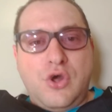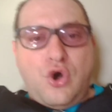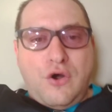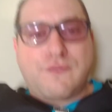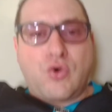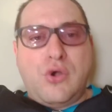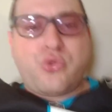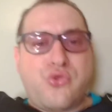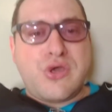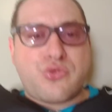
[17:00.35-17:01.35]
overall
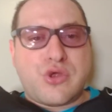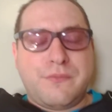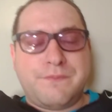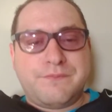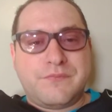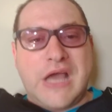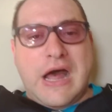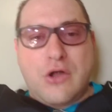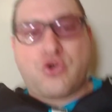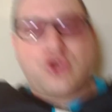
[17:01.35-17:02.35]
season
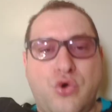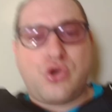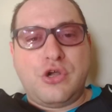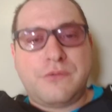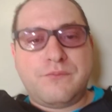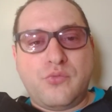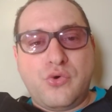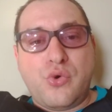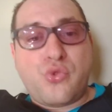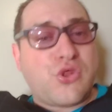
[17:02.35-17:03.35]
outlook
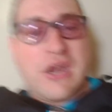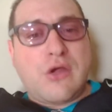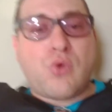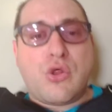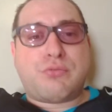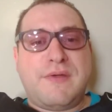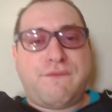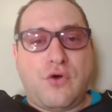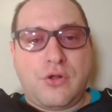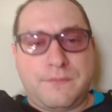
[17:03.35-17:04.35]
than I was
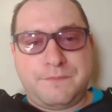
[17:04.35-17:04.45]
before.